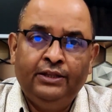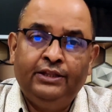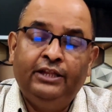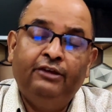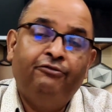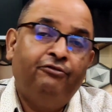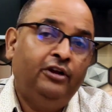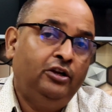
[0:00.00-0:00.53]

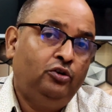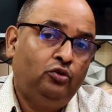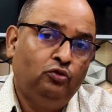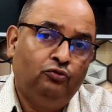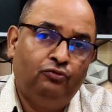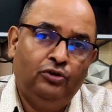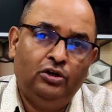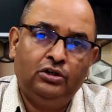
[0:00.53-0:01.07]
they went to
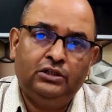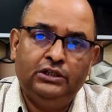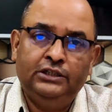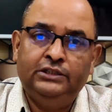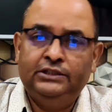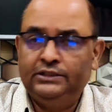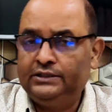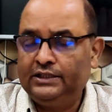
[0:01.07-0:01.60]
work
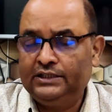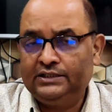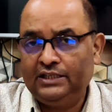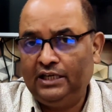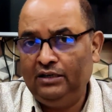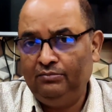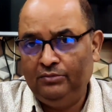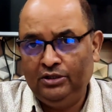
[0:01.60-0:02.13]
in the
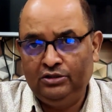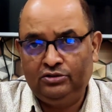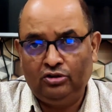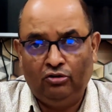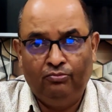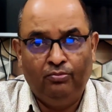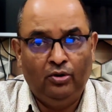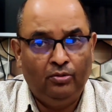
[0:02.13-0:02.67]
textile mills
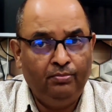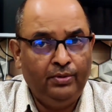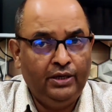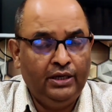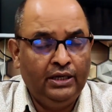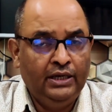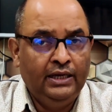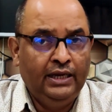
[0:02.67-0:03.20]
of
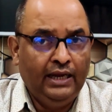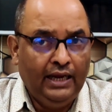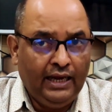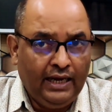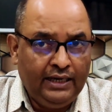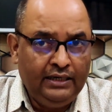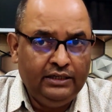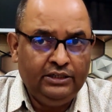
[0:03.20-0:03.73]
Bombay
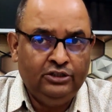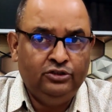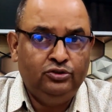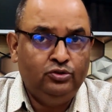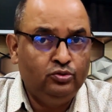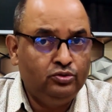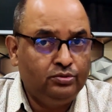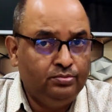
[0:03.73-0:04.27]
and in
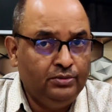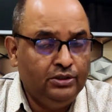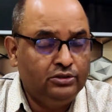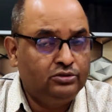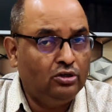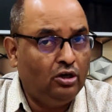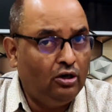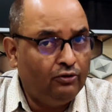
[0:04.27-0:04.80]
jute
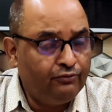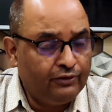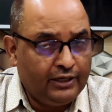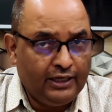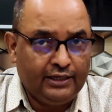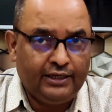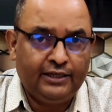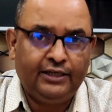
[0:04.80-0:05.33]
mills of
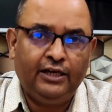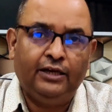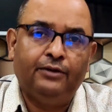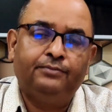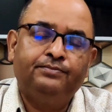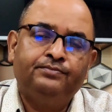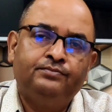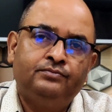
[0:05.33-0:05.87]
Calcutta.
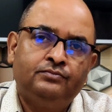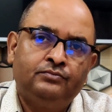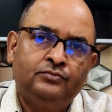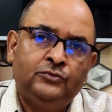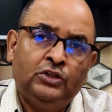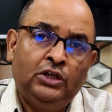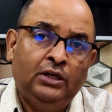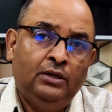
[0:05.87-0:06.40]

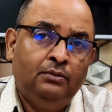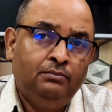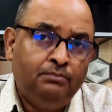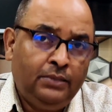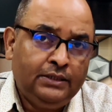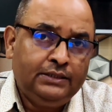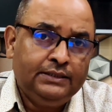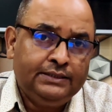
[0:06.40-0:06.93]

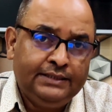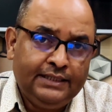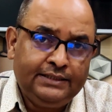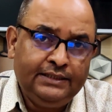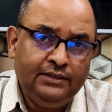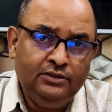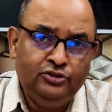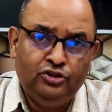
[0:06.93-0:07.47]
But
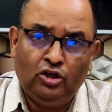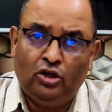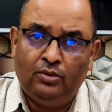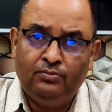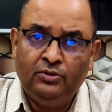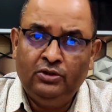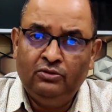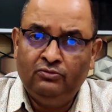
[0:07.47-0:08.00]
getting
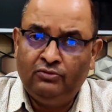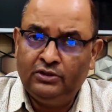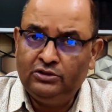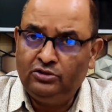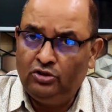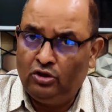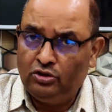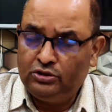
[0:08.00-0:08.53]
job
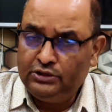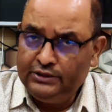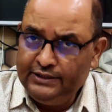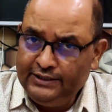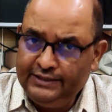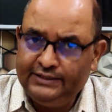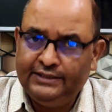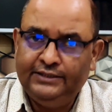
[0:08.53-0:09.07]
was not
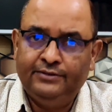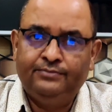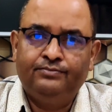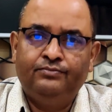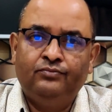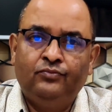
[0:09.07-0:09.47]
easy.